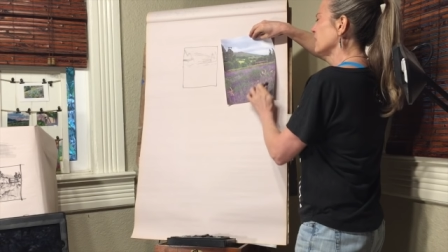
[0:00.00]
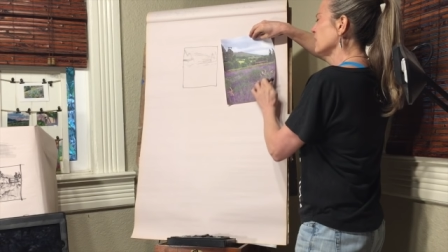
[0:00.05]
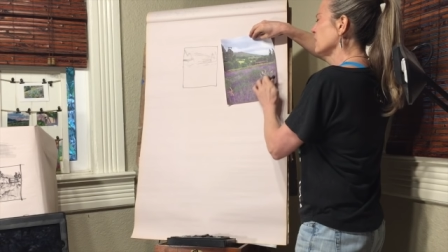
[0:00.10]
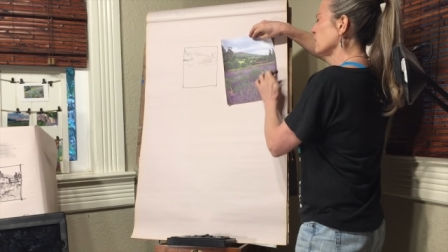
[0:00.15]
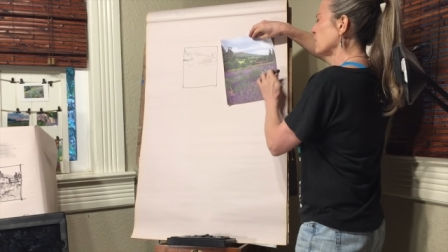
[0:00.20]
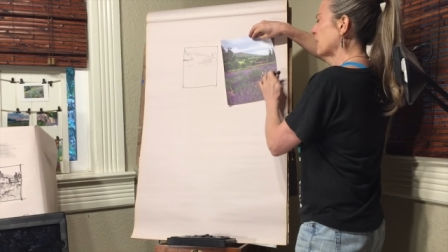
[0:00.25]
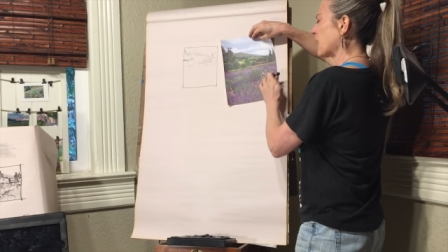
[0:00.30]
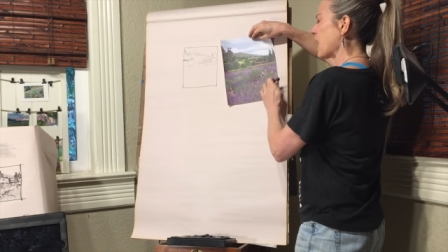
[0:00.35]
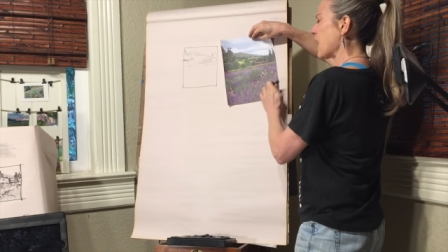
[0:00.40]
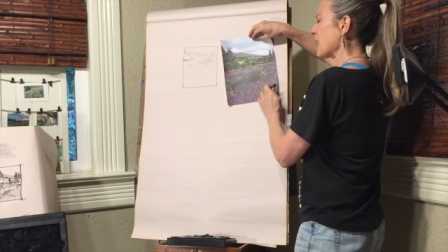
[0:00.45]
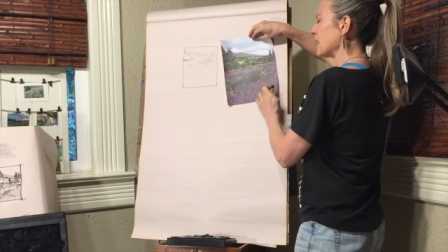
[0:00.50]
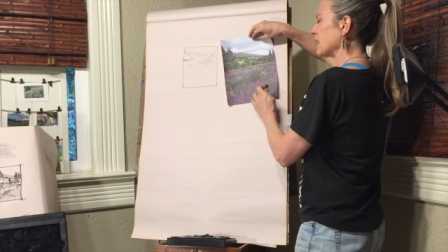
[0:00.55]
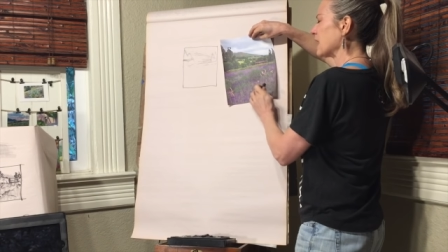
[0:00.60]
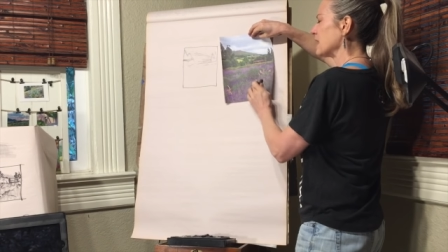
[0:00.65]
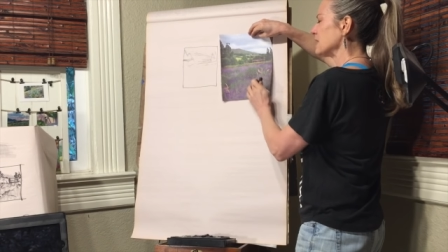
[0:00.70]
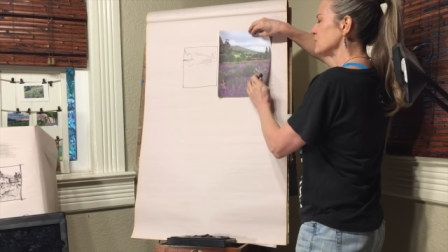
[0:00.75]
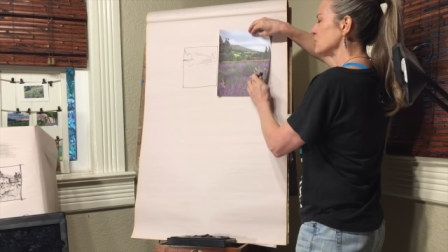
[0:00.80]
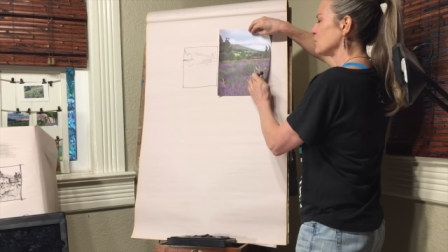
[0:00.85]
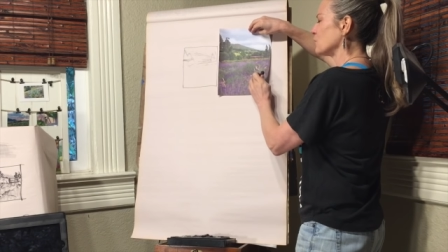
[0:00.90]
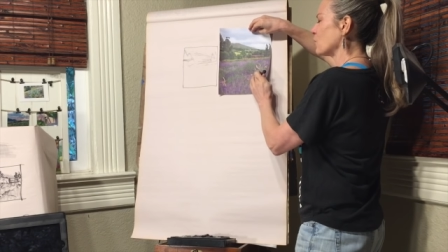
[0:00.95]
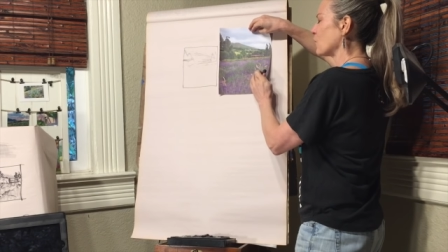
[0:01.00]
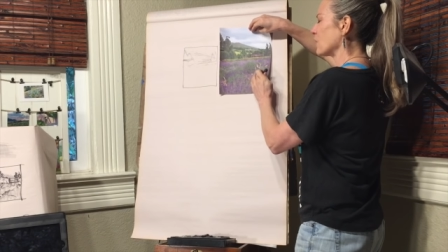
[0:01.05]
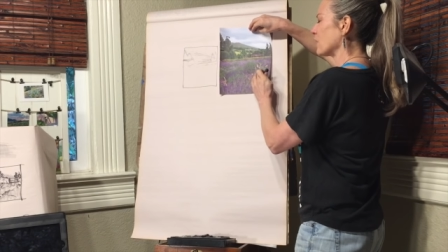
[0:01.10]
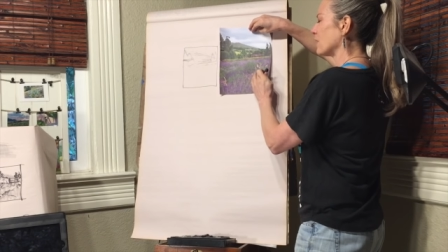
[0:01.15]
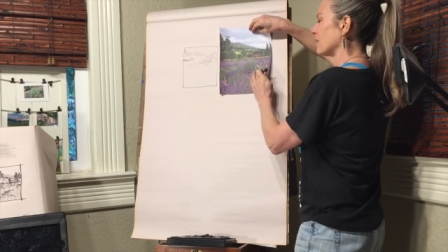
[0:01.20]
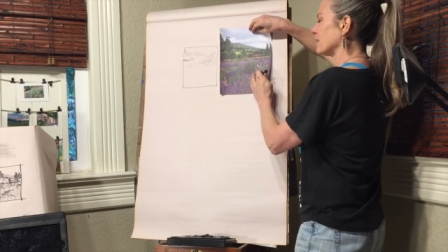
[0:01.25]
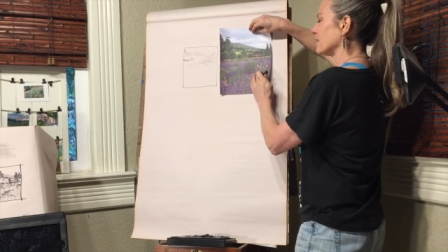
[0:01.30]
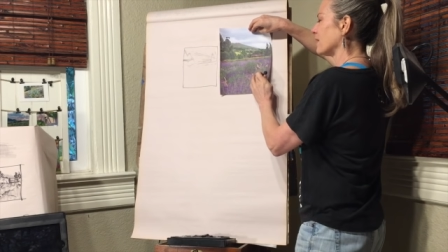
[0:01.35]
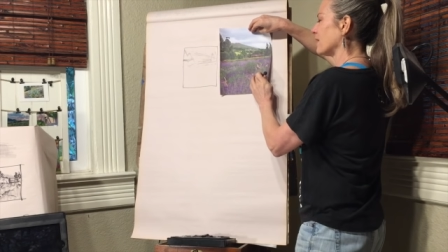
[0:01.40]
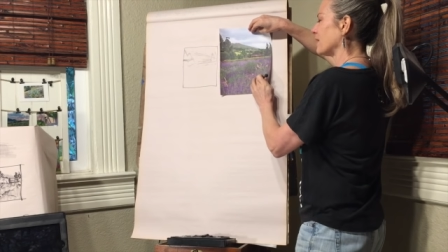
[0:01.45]
little bit of highlights. You'd want
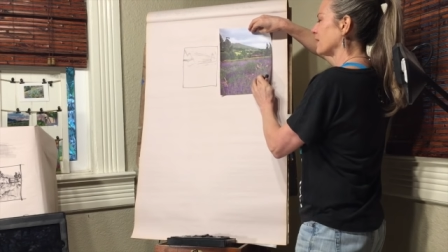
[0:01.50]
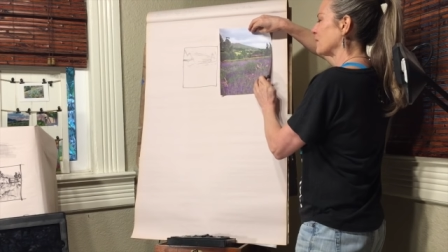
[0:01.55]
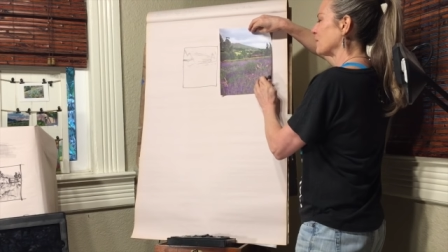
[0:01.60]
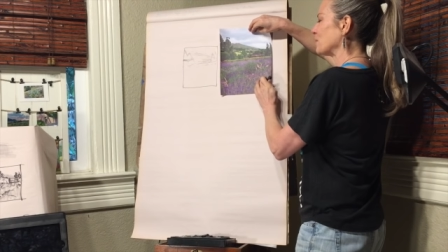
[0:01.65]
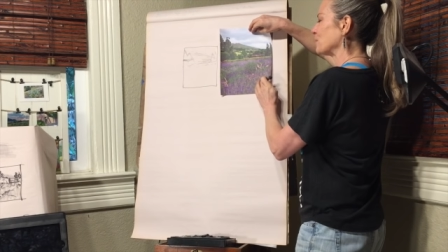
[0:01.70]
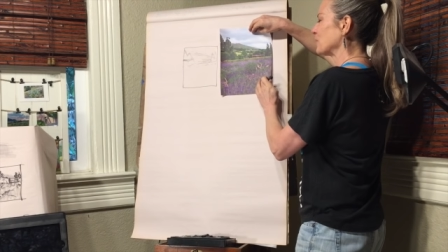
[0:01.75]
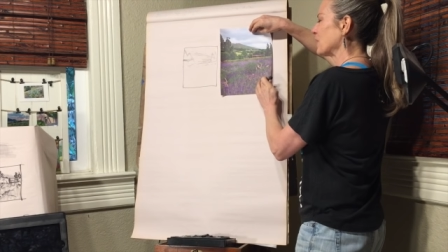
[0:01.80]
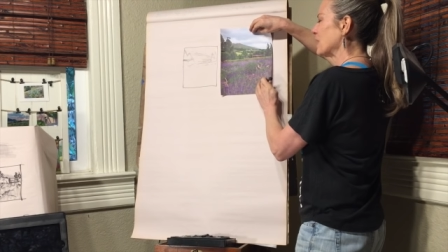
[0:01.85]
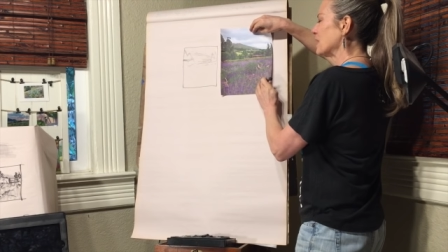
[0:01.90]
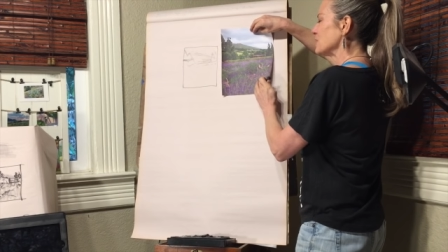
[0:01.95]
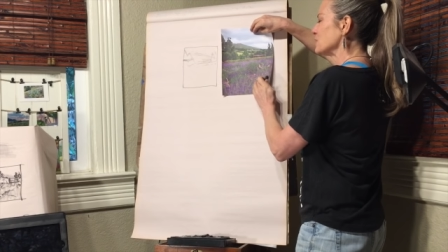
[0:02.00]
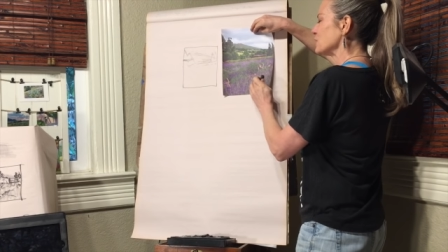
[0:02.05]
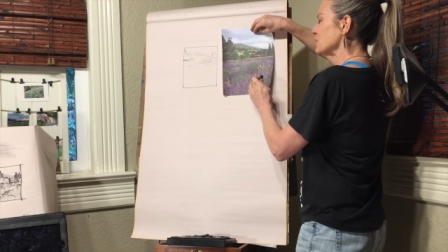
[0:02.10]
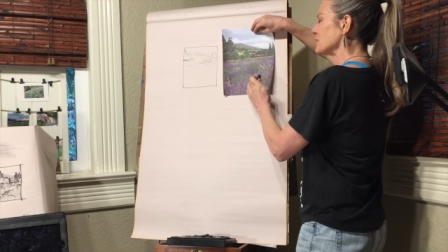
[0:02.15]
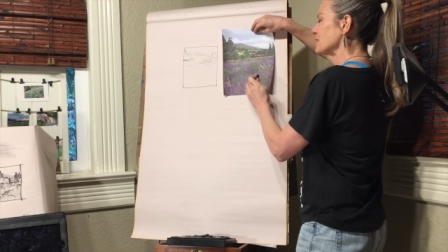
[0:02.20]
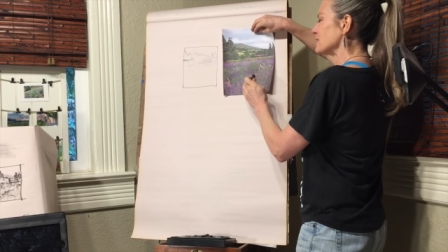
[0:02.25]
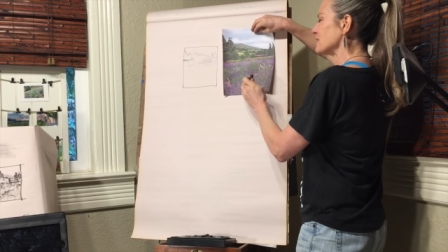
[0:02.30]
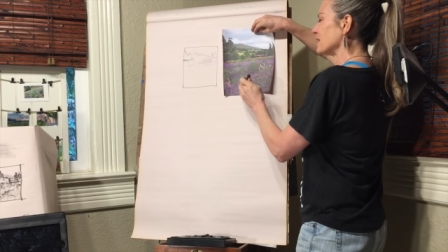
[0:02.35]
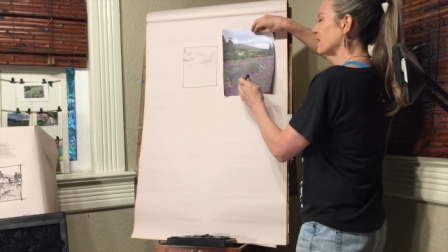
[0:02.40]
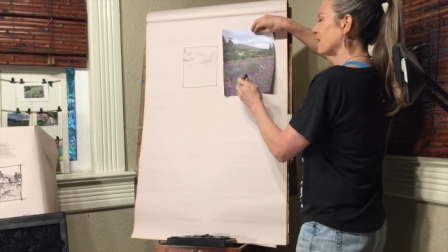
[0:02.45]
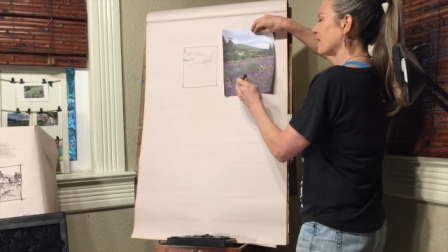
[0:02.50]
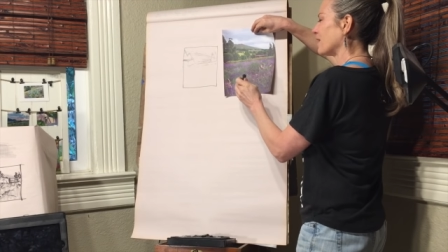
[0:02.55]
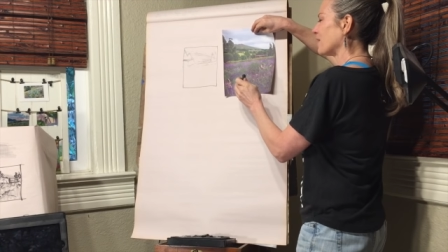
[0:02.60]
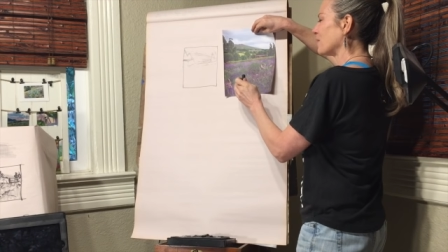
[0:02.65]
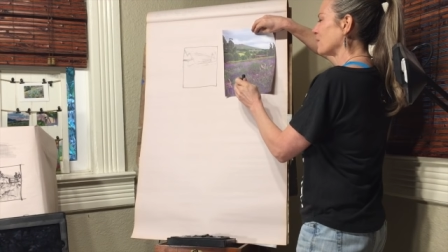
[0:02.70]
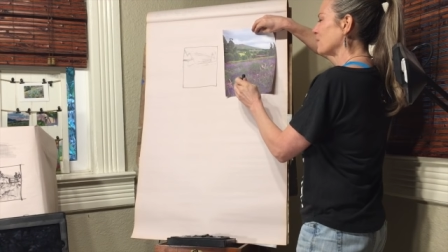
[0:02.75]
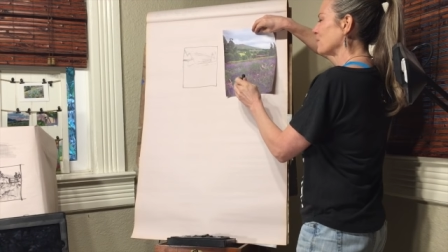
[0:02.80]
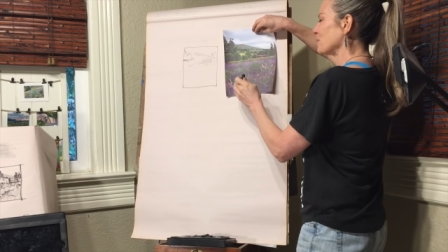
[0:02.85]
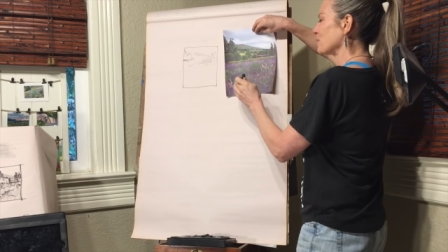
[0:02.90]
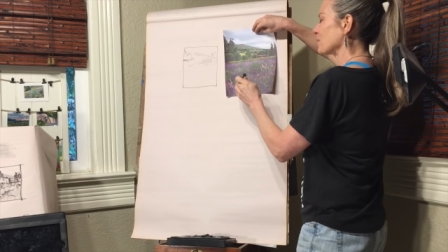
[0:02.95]
to
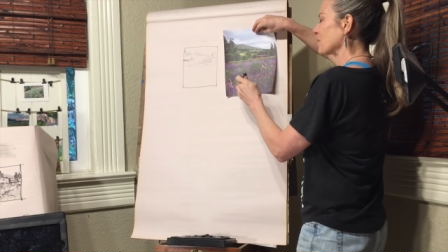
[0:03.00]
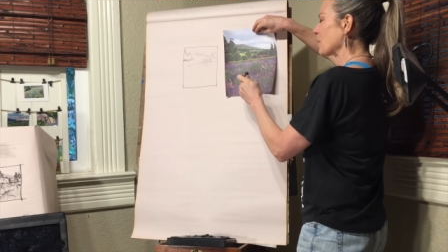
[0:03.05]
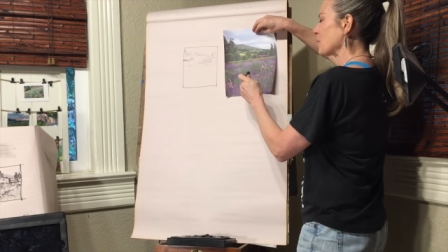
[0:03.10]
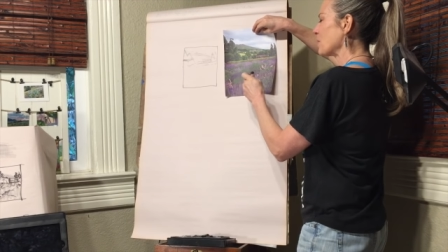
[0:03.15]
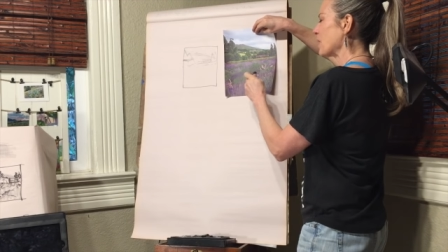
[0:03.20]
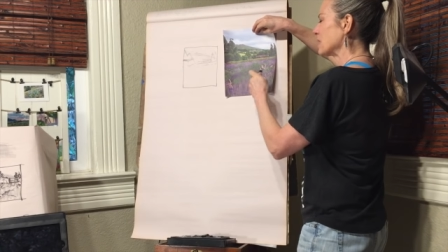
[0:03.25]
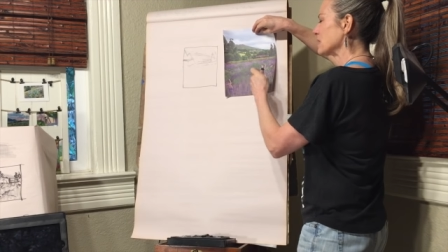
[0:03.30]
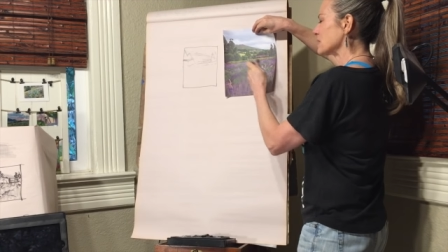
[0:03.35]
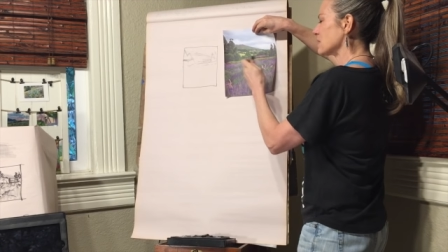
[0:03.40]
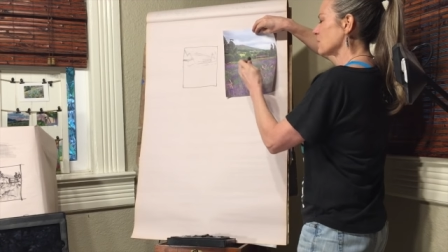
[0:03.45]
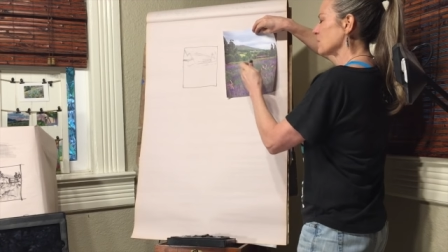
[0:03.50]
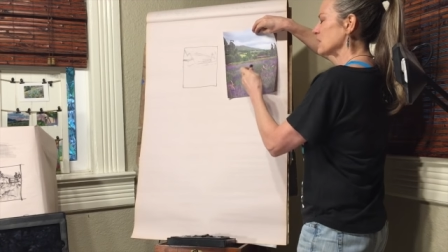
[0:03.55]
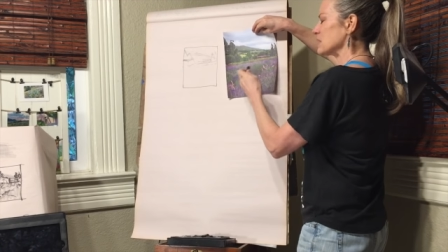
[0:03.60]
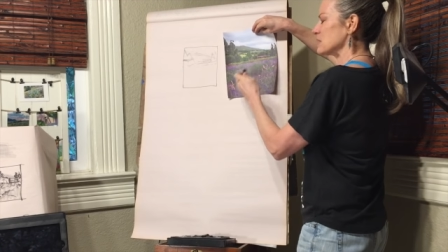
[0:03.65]
make some